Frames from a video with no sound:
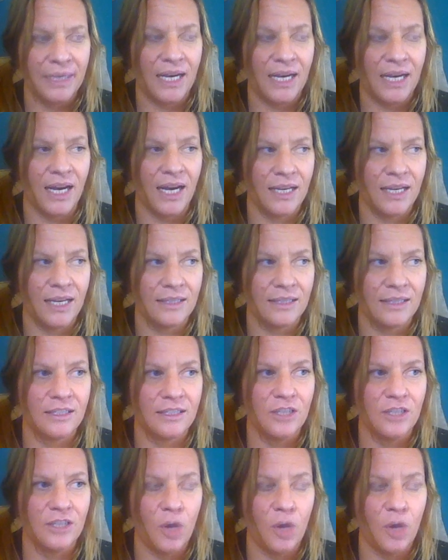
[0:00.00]

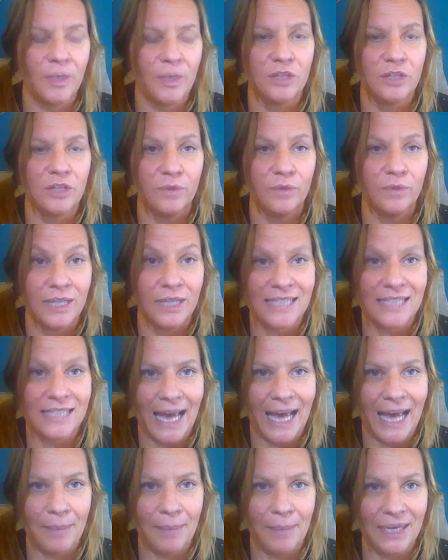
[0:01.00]
because so much of what
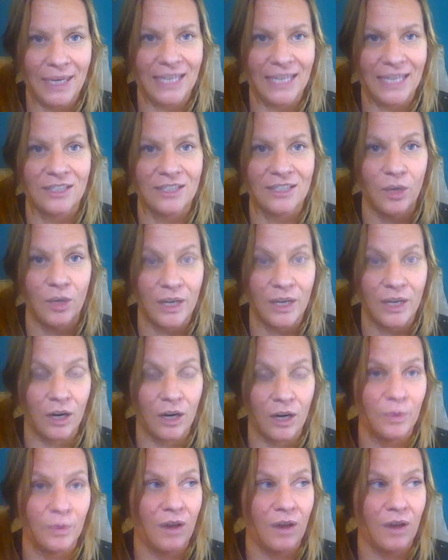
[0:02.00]
is happening is
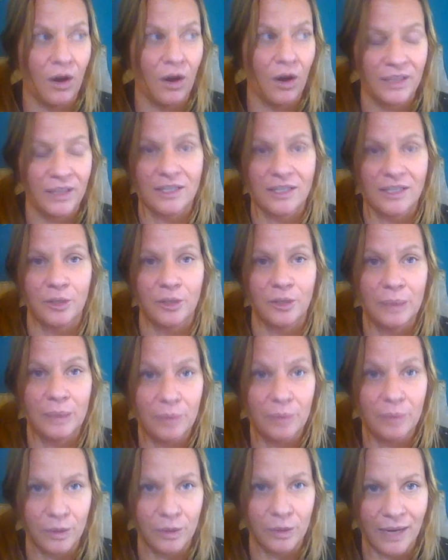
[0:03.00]
going on with all these other
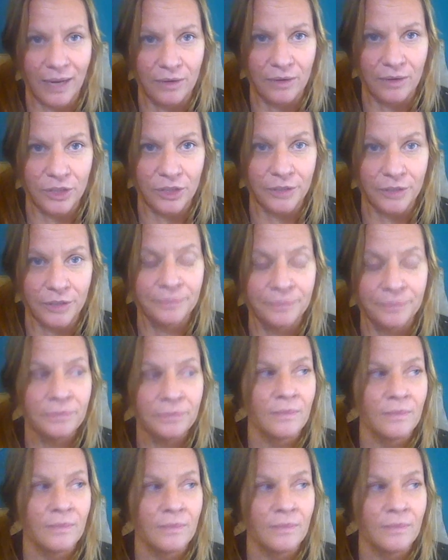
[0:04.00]
people around you.